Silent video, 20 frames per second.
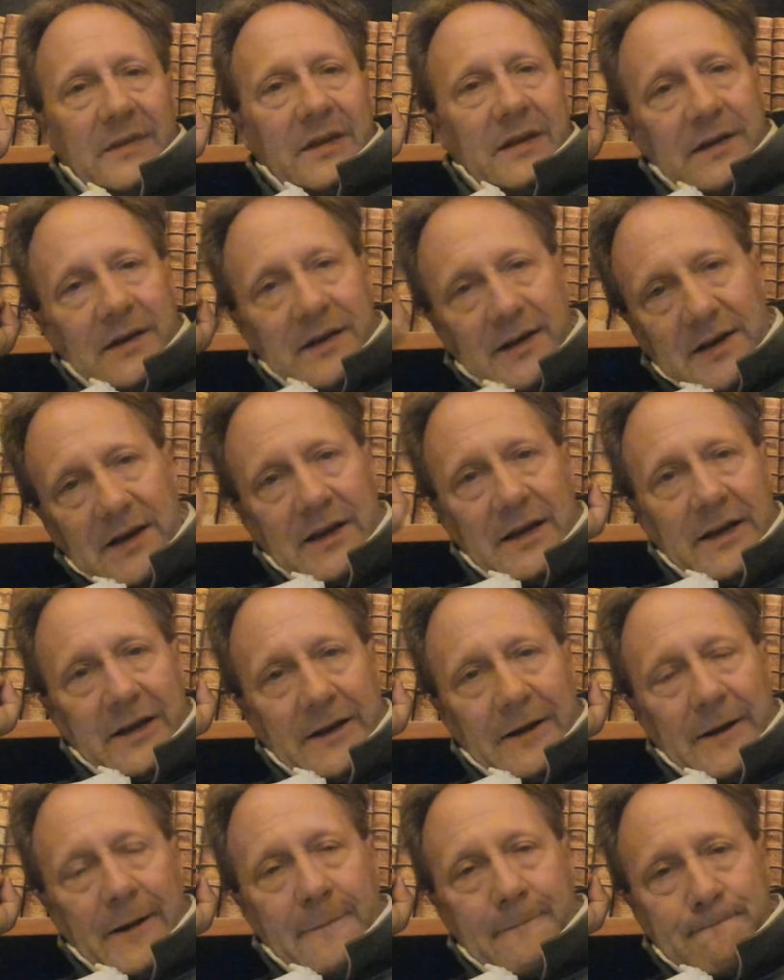
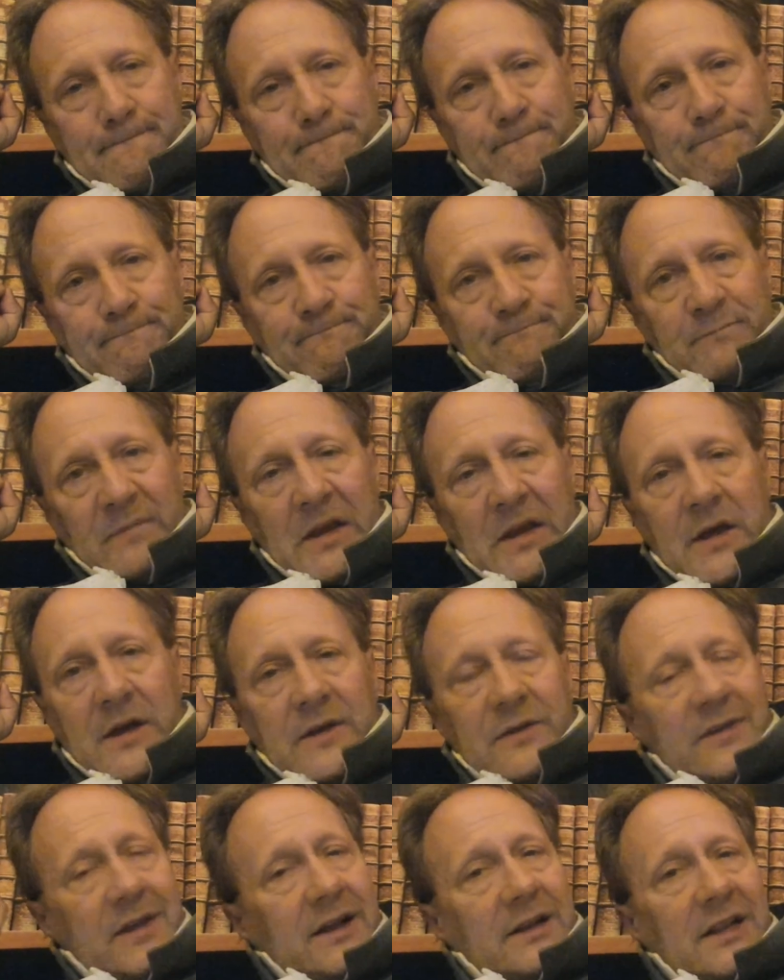E.
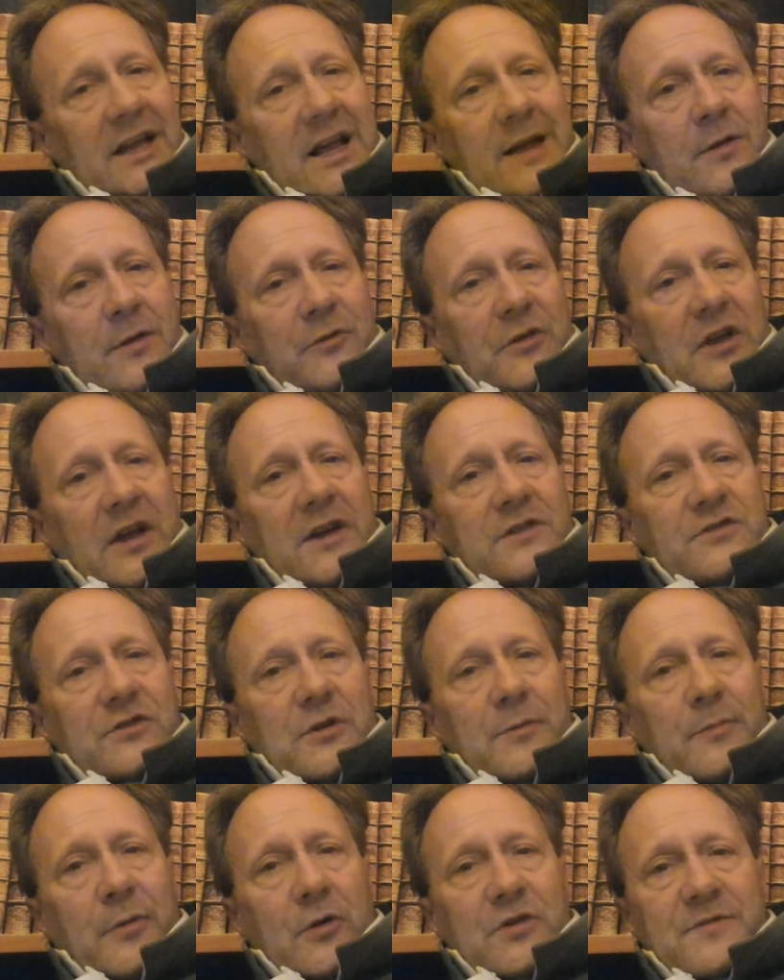They claim that the answer to
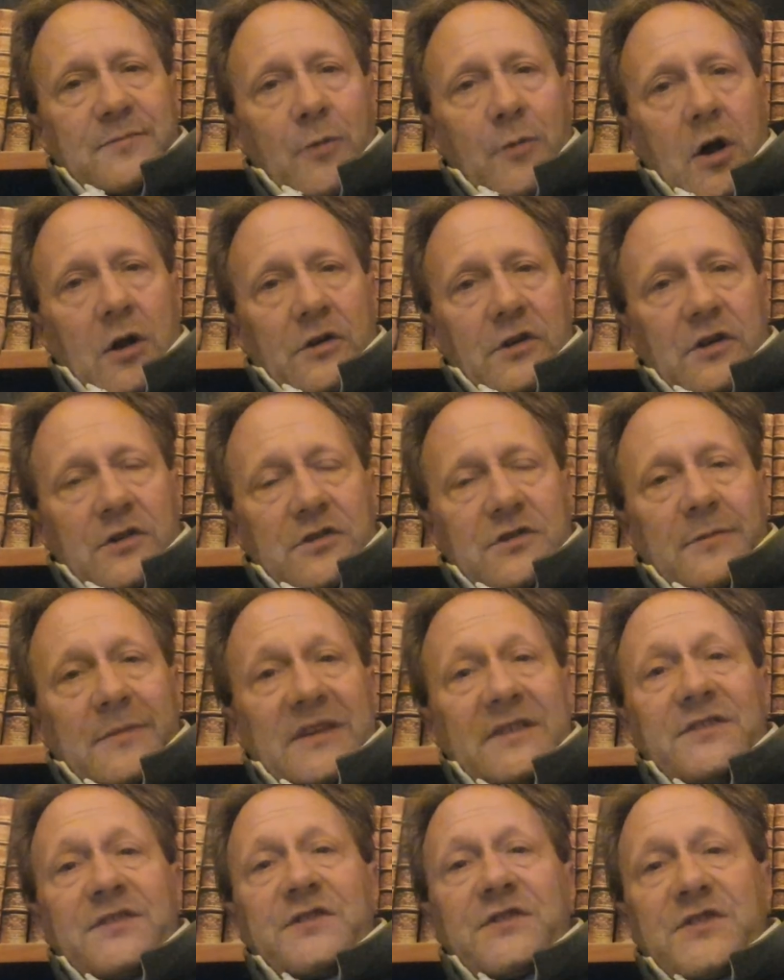postmodernism
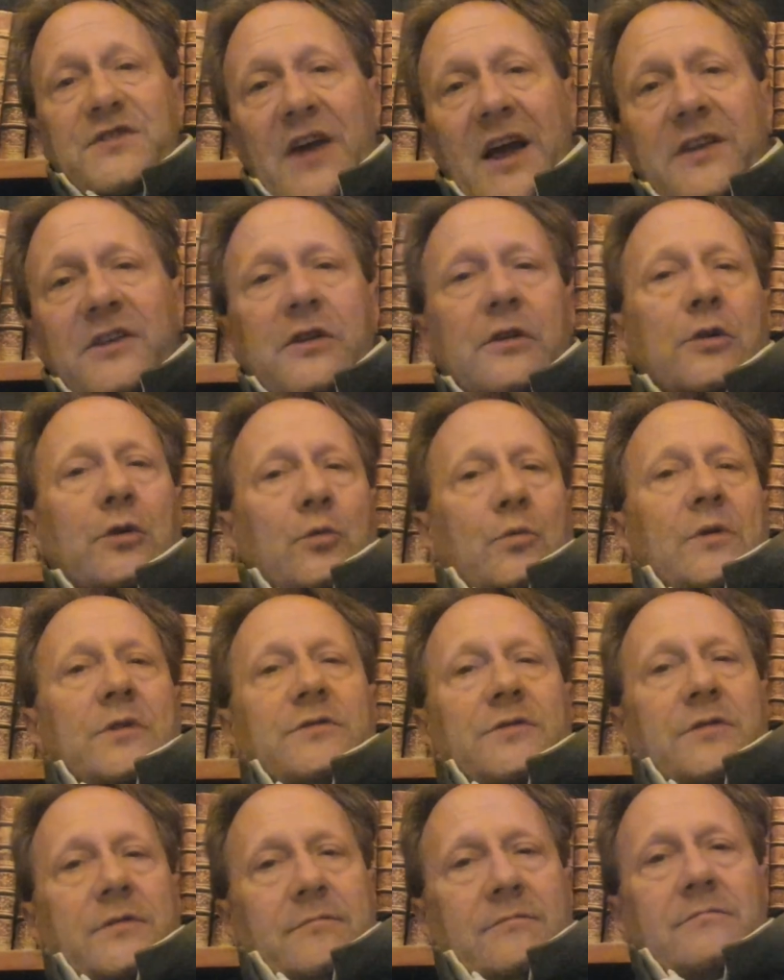is
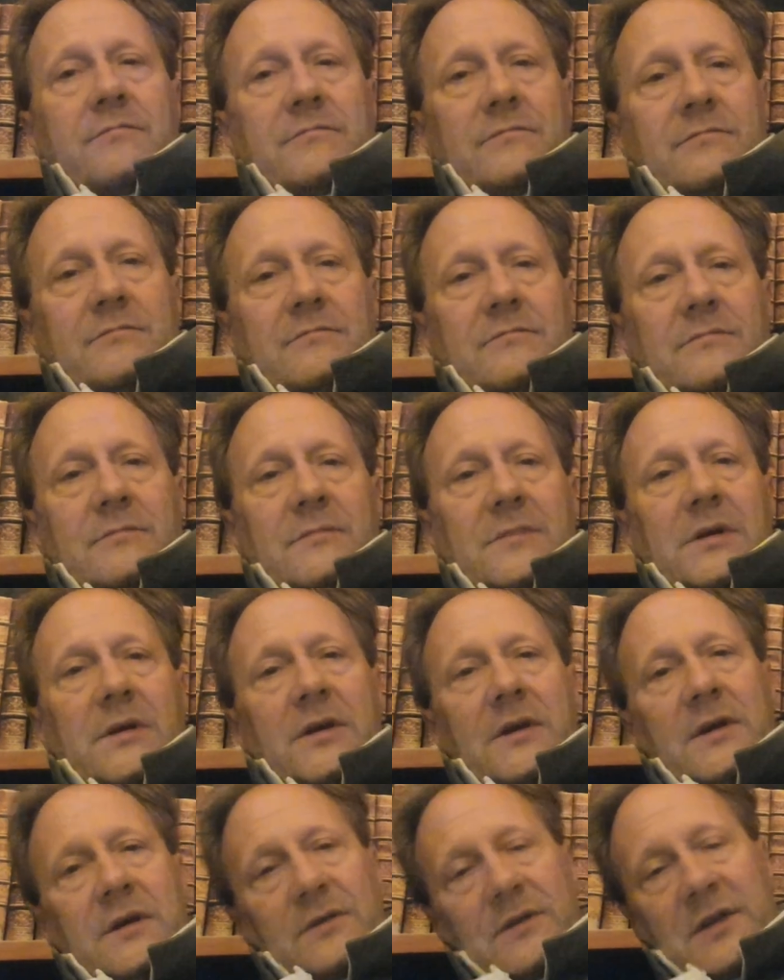secularism.
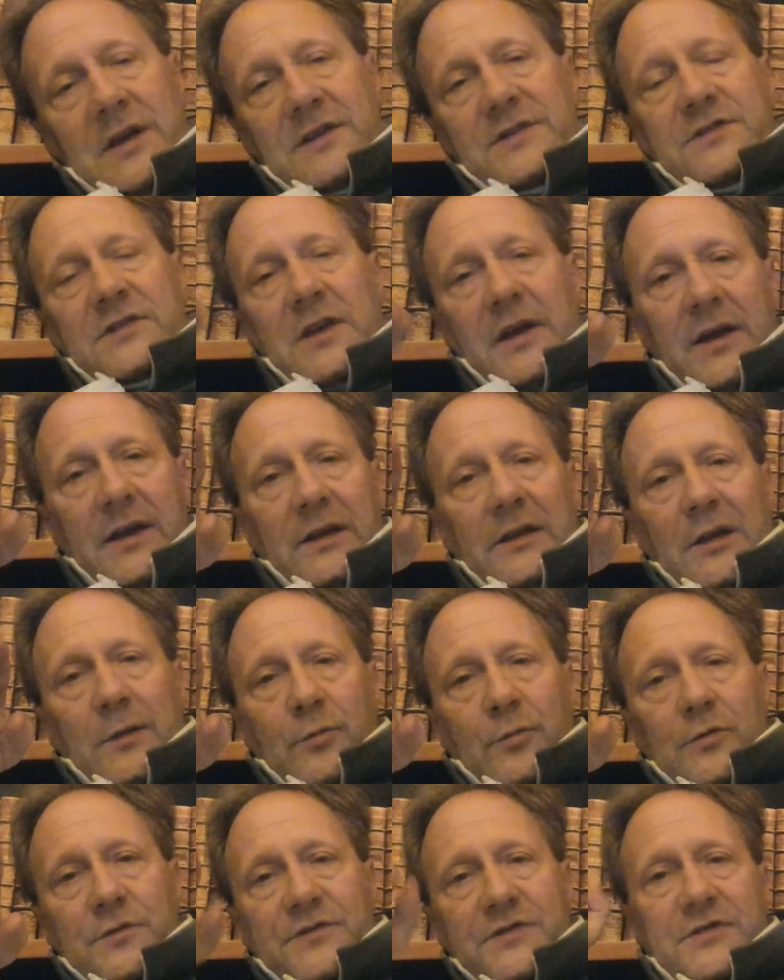They say in
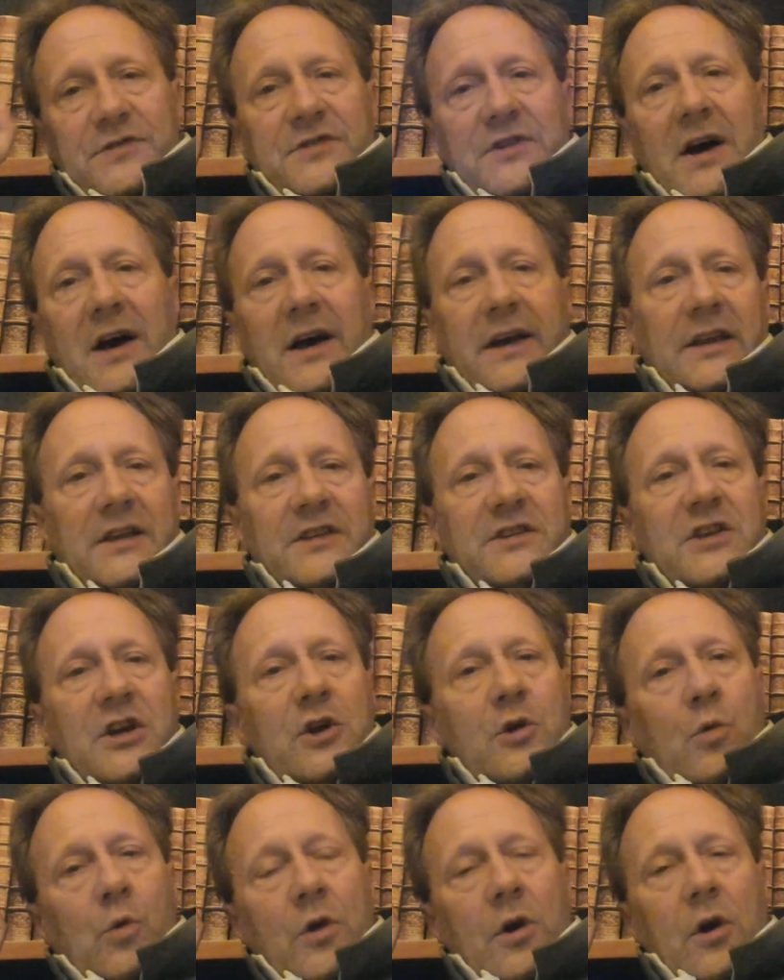liberal societies
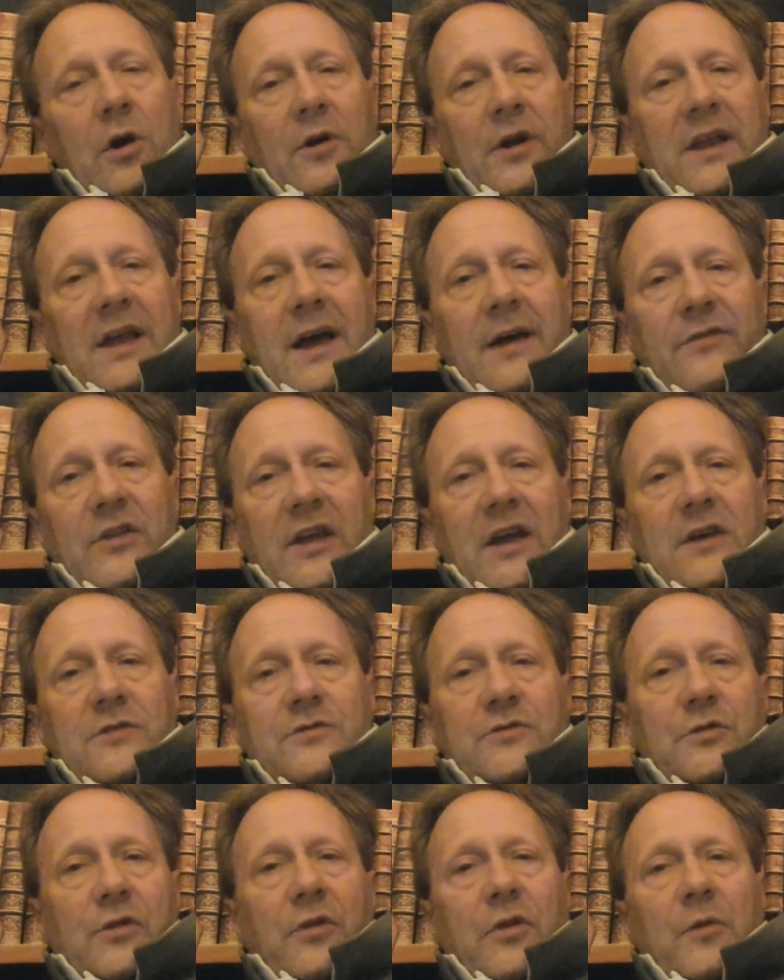we already have the
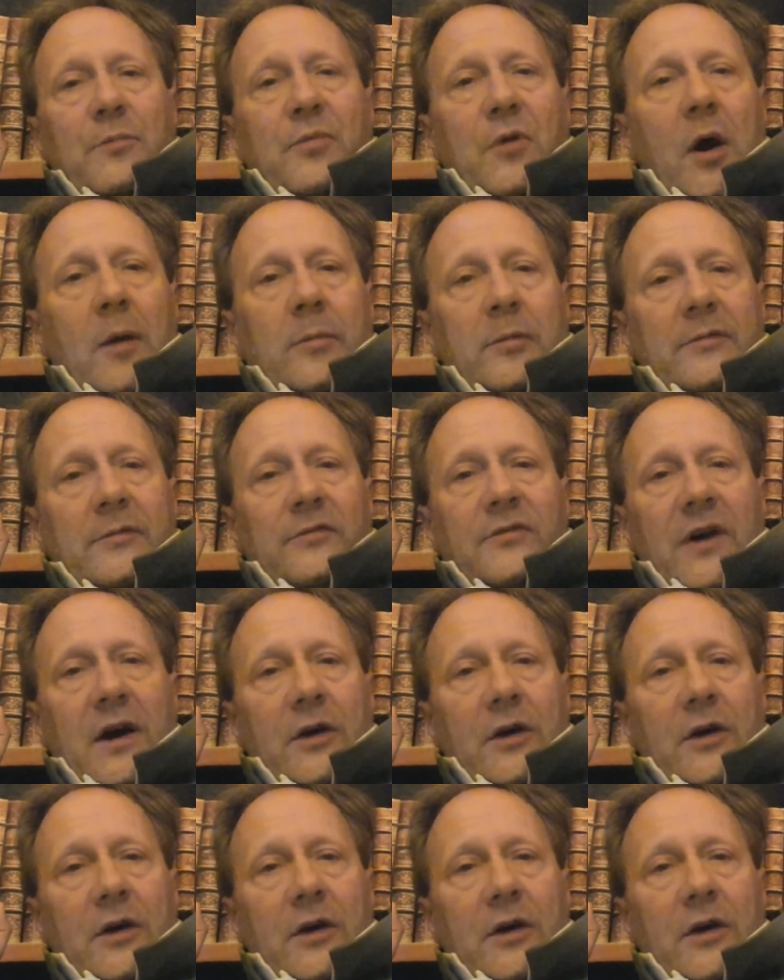answer to the problem of how to